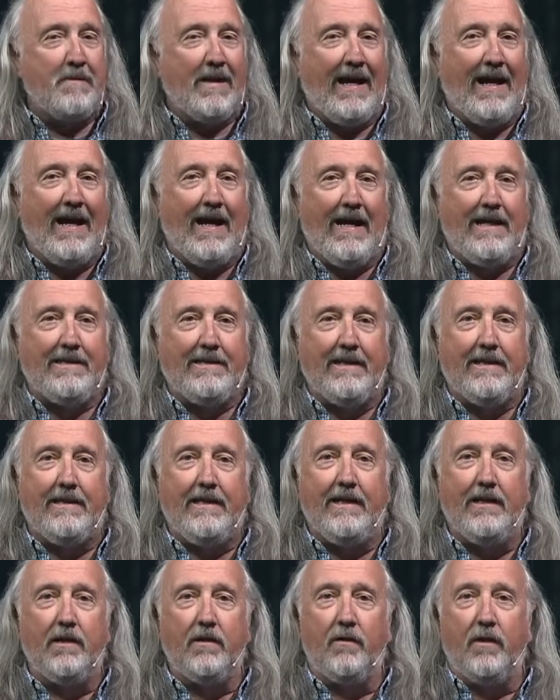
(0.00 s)
I did
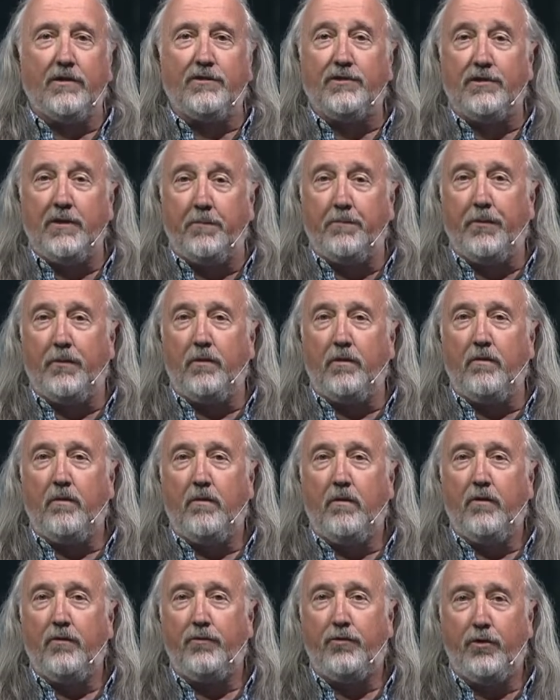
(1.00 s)
hear a simple
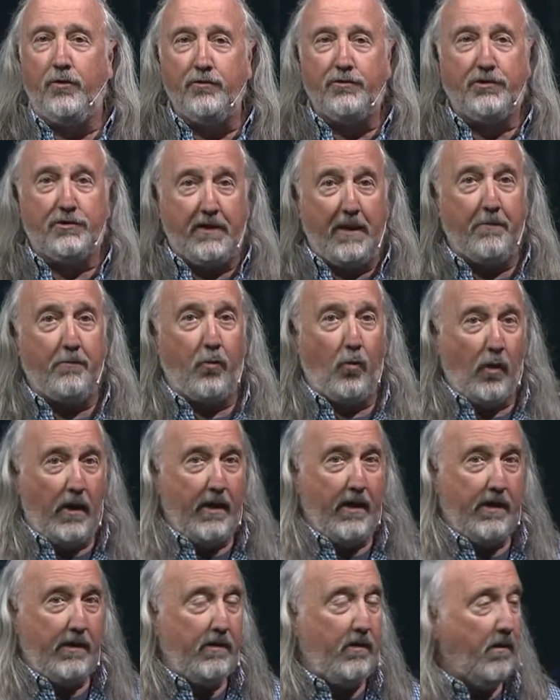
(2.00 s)
two-step
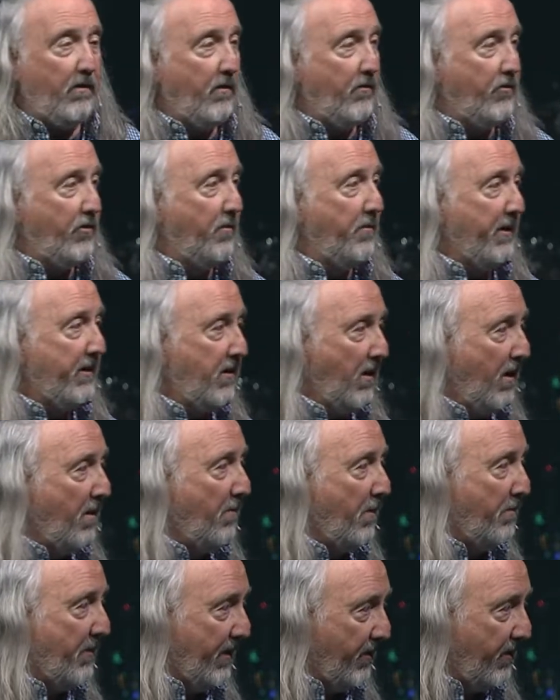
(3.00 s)
way to become
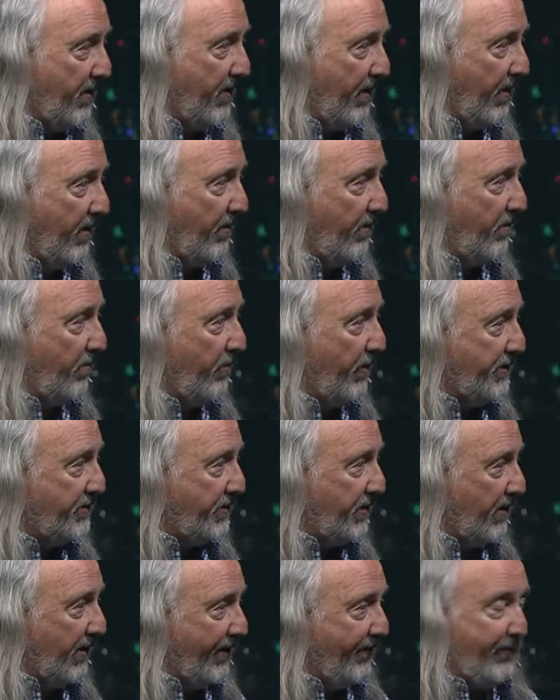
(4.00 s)
a millionaire recently,